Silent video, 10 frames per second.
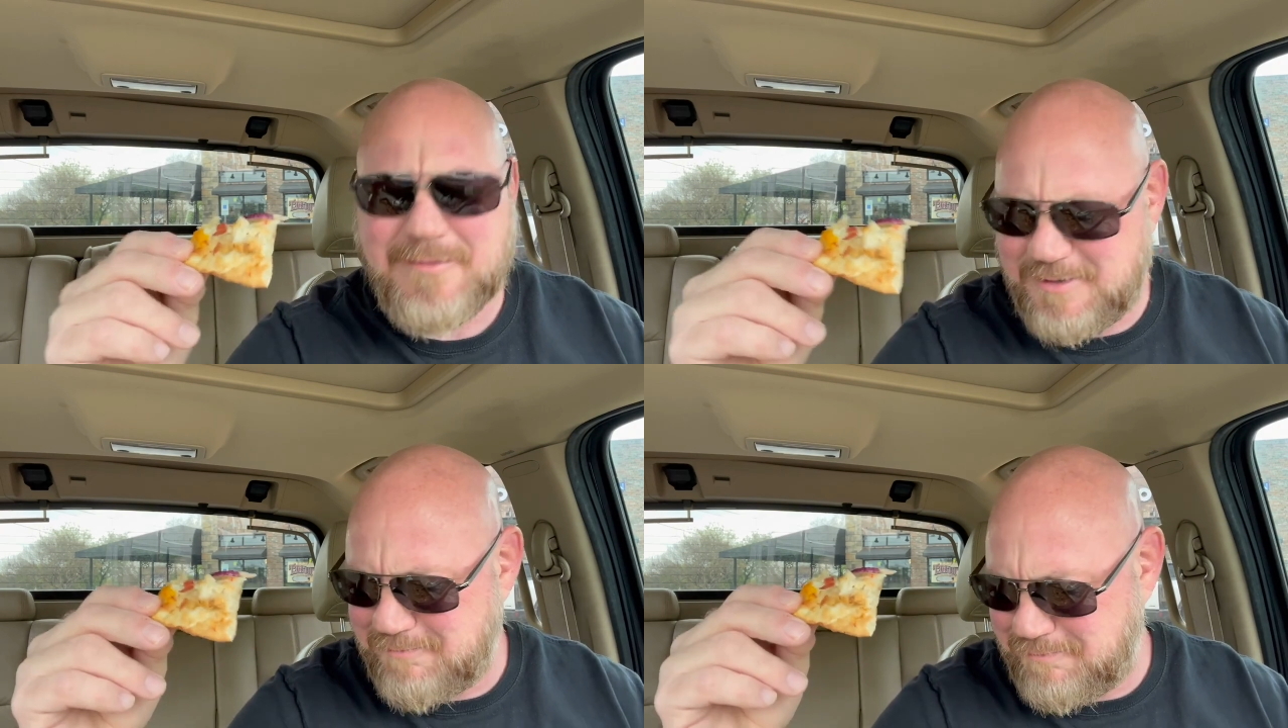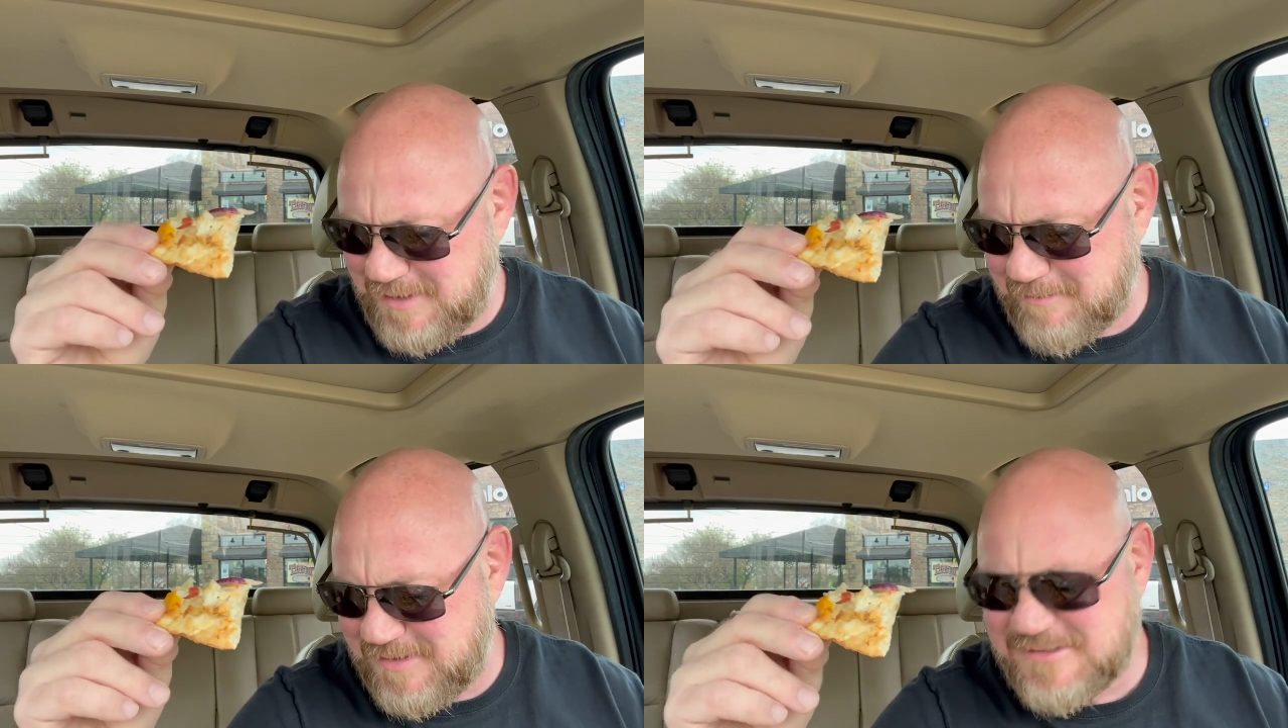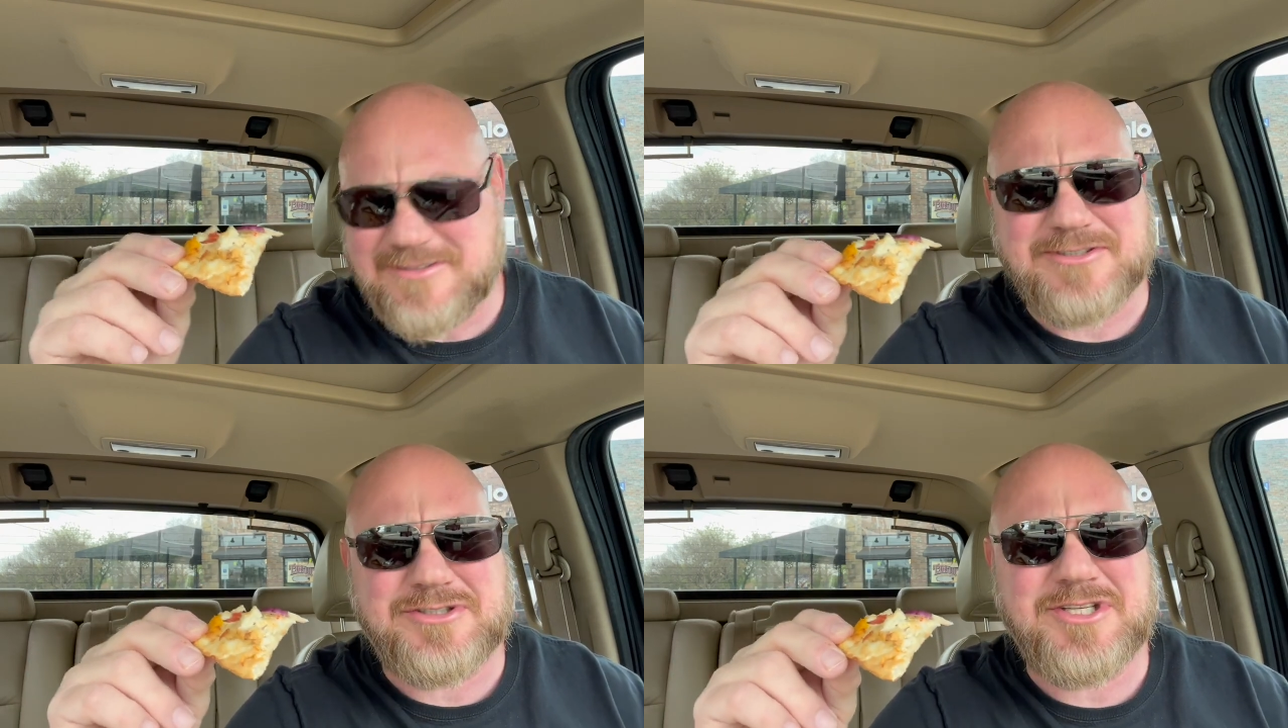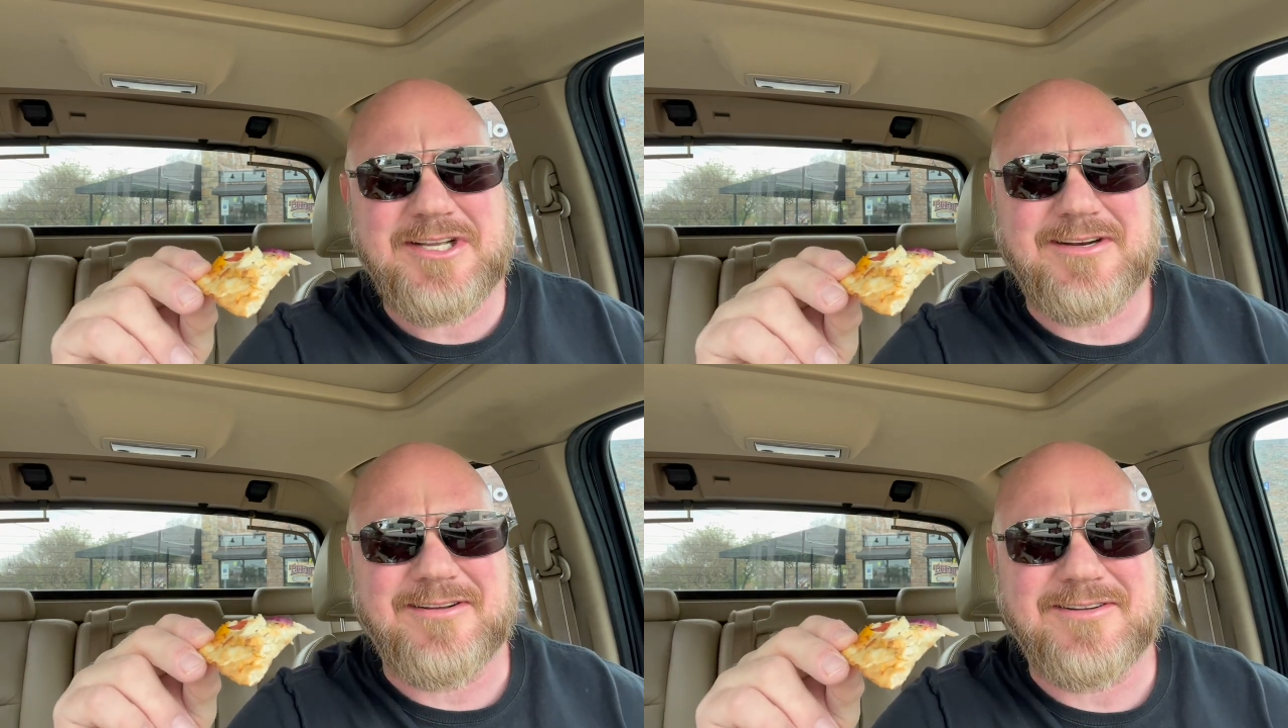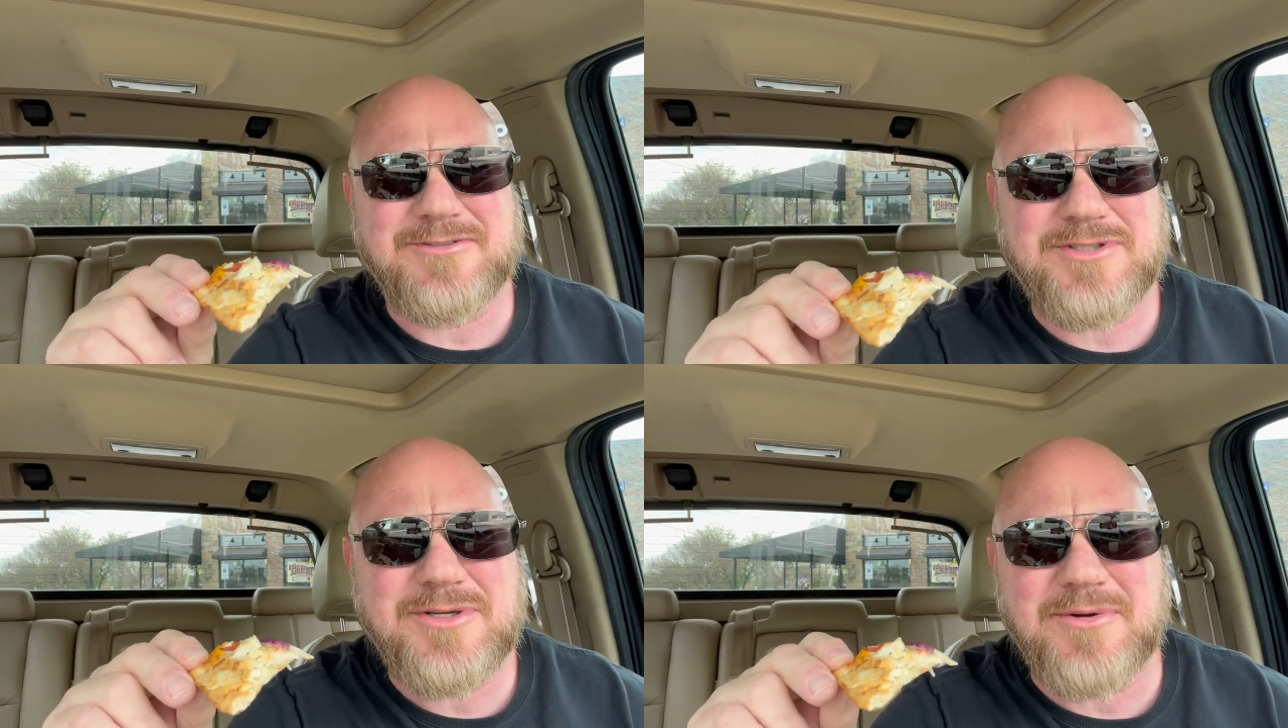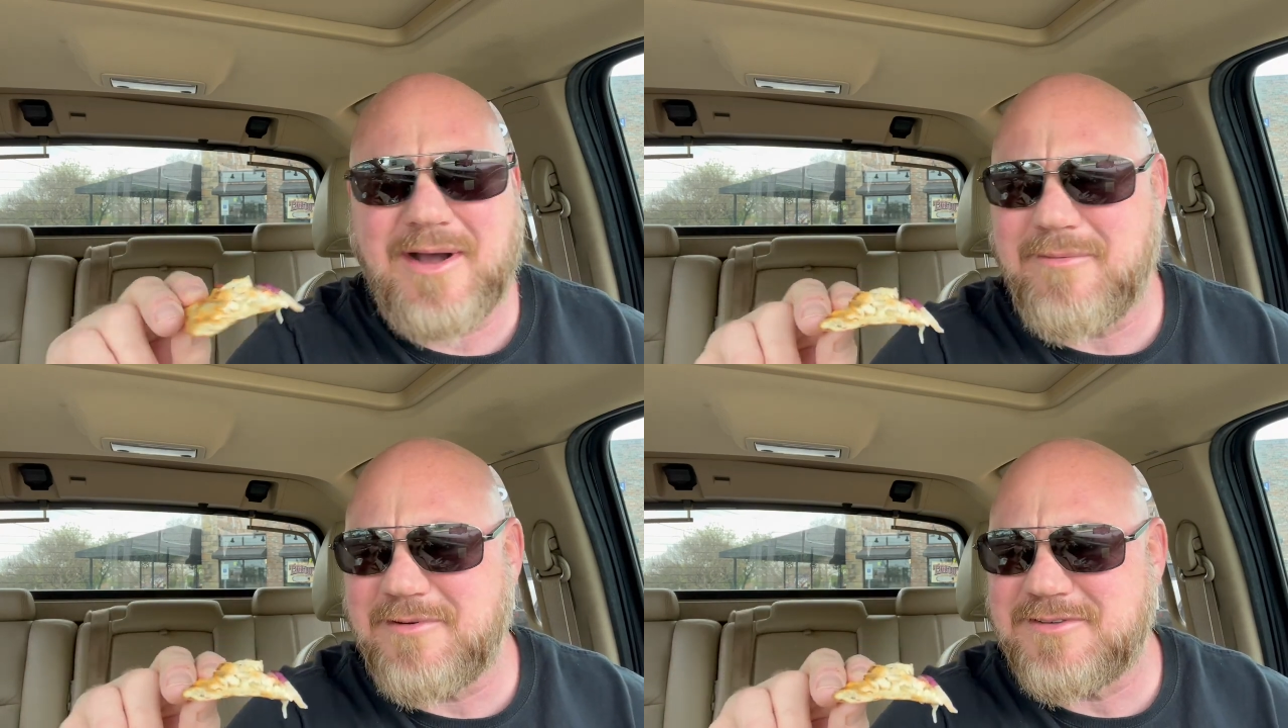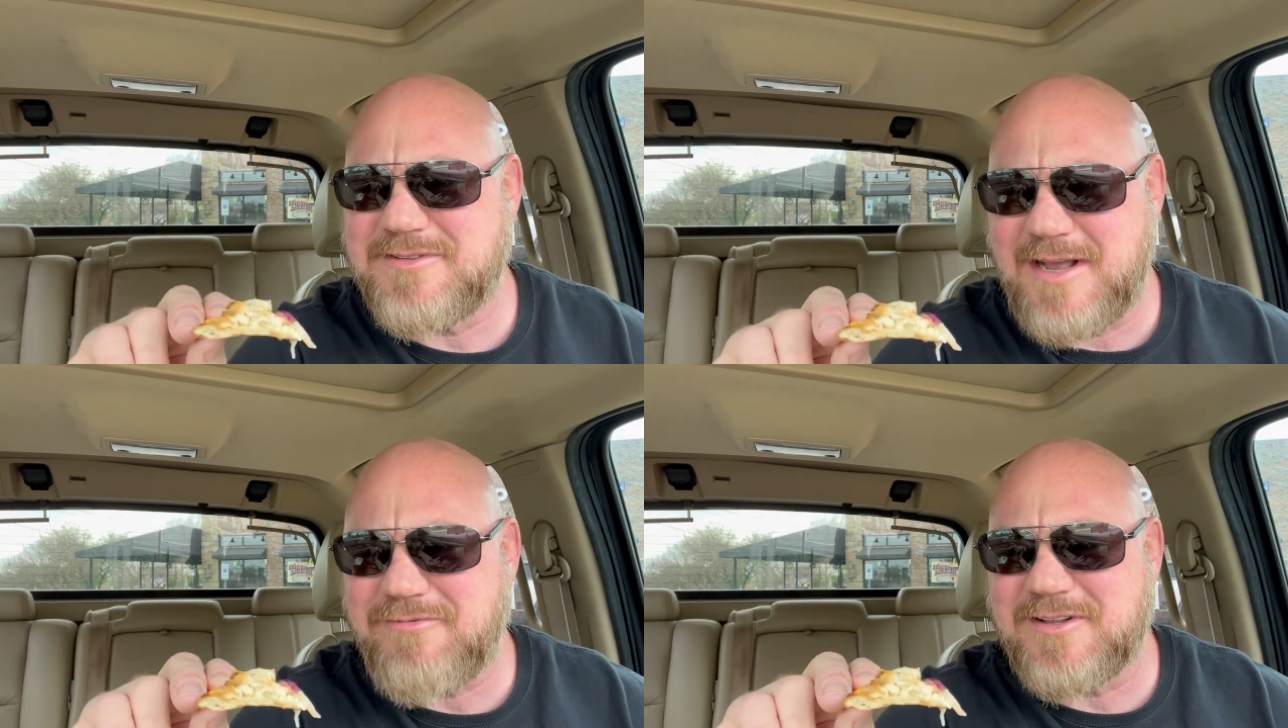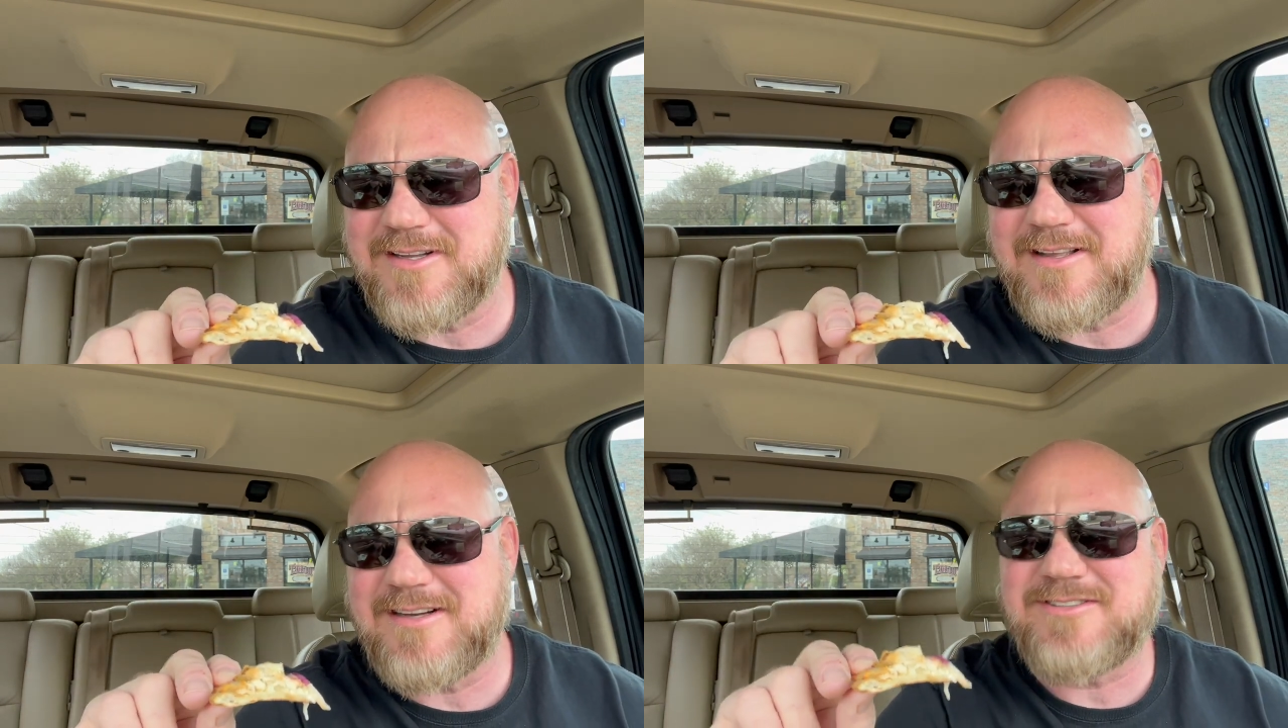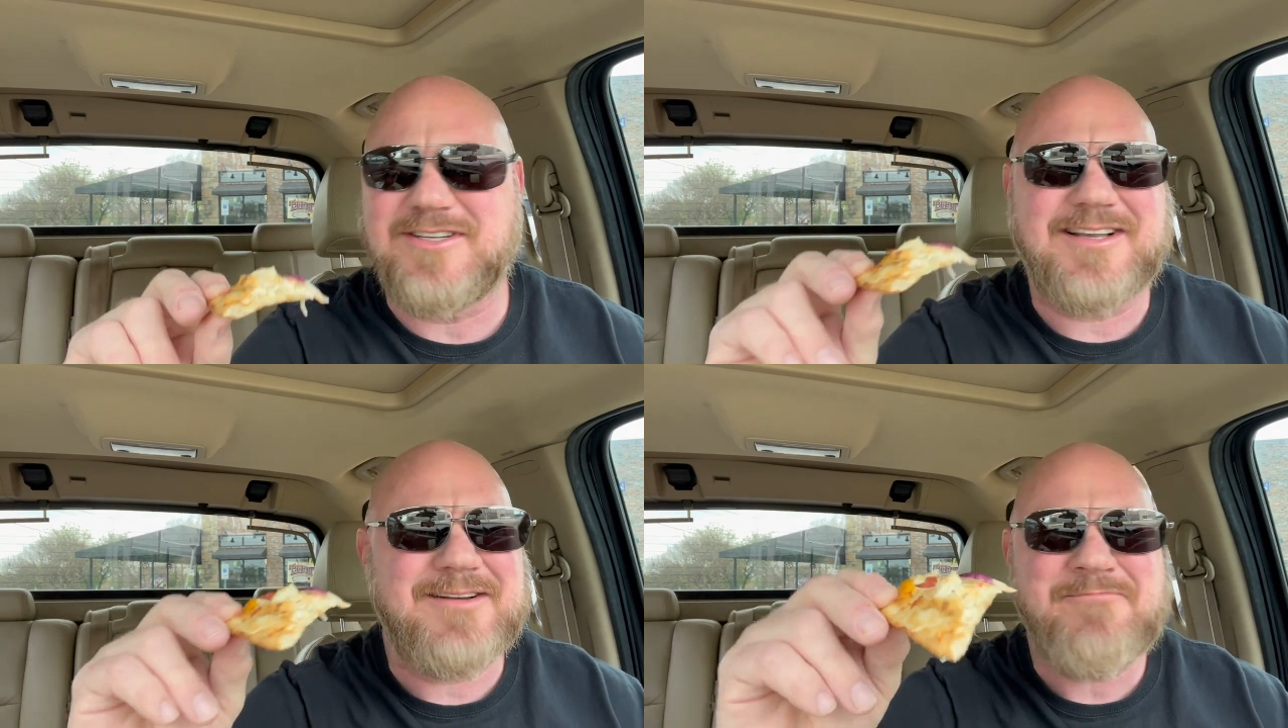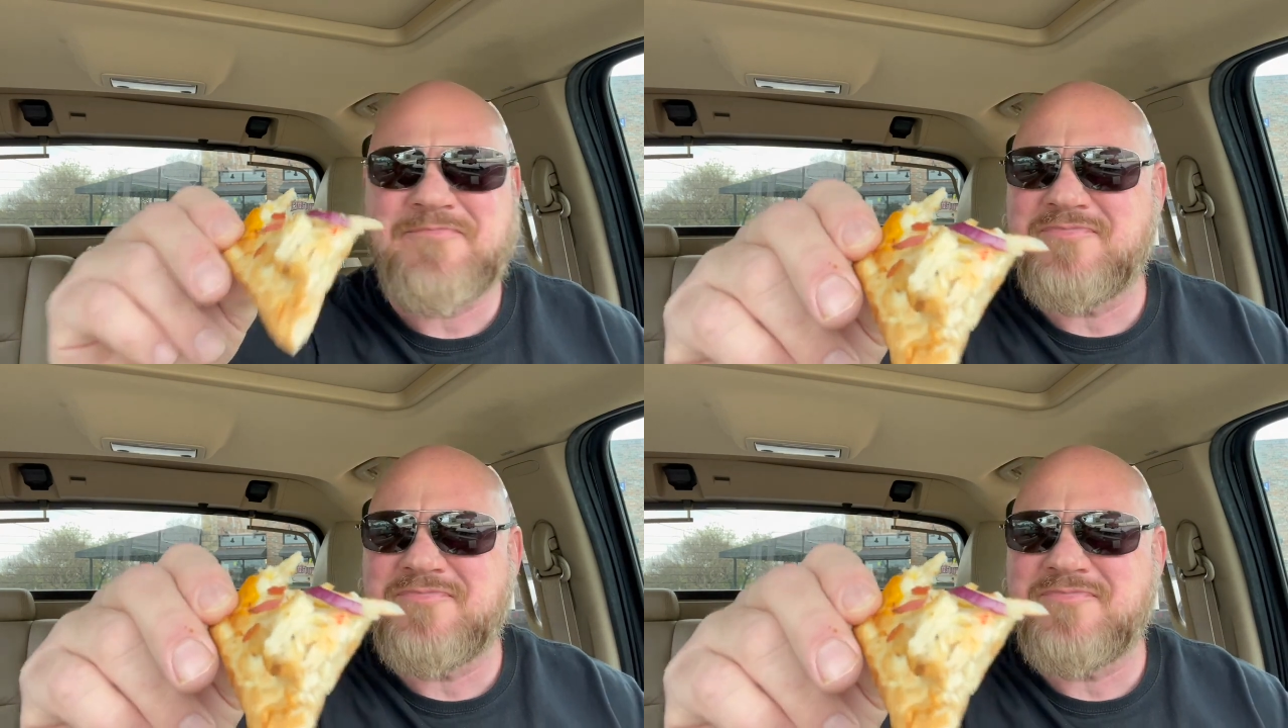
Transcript: I mean, big pieces of chicken on there too. I've definitely a lot of chicken.